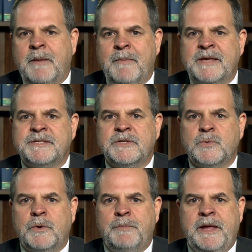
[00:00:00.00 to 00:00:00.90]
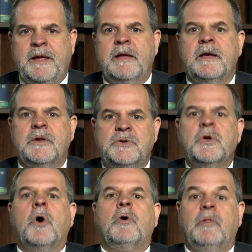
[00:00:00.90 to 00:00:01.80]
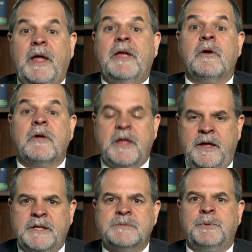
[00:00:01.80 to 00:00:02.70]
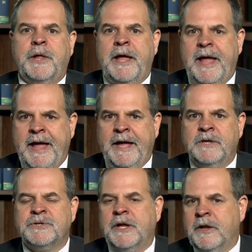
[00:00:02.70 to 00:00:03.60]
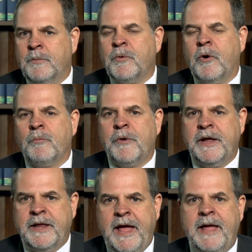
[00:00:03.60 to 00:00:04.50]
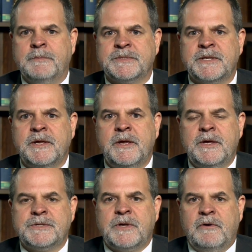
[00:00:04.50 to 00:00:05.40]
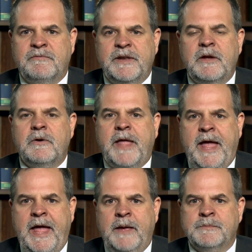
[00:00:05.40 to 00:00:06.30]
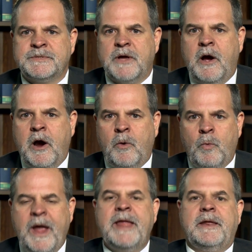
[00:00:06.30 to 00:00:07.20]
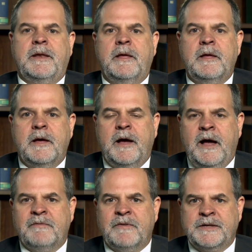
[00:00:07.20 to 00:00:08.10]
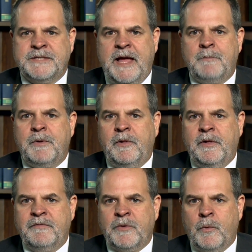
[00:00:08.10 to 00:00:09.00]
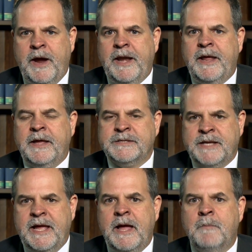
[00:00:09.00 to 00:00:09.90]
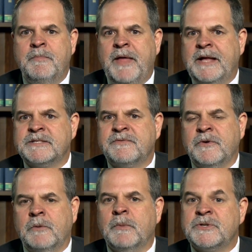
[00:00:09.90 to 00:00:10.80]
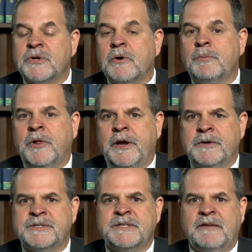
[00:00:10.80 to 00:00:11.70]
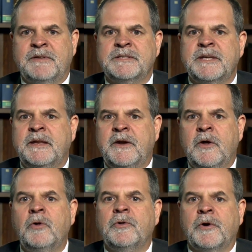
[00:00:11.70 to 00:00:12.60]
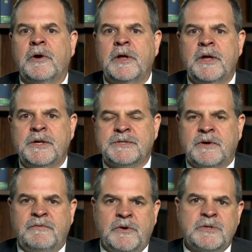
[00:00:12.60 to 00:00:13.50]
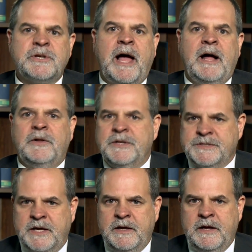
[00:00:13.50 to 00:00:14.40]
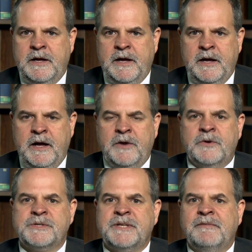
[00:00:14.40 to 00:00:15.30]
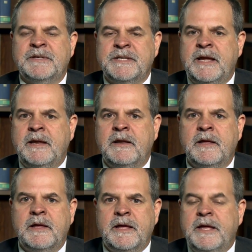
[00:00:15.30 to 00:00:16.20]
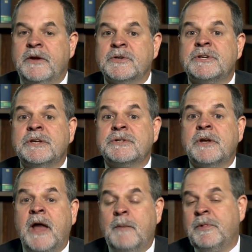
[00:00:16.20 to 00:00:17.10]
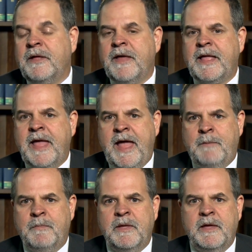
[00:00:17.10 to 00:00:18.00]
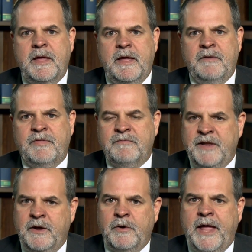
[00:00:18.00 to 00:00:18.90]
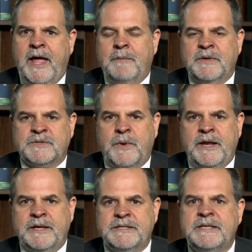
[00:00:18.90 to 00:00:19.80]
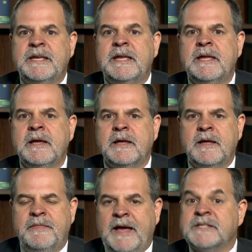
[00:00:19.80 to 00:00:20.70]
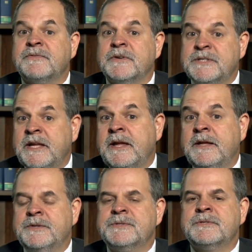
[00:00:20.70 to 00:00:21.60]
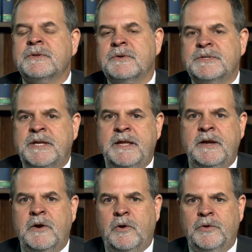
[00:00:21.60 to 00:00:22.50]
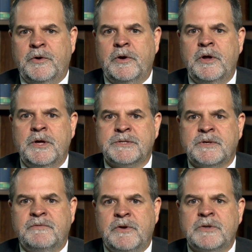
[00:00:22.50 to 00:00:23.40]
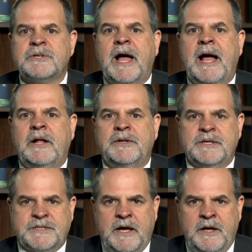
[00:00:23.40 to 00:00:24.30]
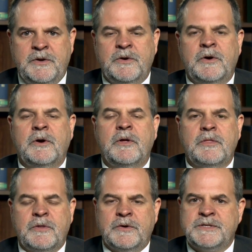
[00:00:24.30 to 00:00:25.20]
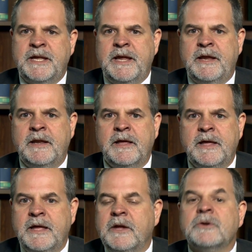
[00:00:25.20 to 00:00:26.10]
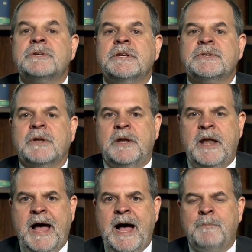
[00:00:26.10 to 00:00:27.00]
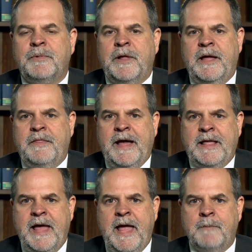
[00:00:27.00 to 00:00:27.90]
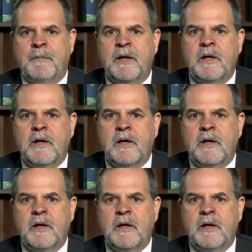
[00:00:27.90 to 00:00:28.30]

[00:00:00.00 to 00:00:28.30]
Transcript: My message would be, don't let your kids play age-inappropriate games. So video games are rated. For example, if the rating is M, that's for mature players 17 and older. So if your child is under 17, he or she should not play that game. If the video game is rated T, that's for teens 13 and older. So if your child is under 13, he or she should not play that game.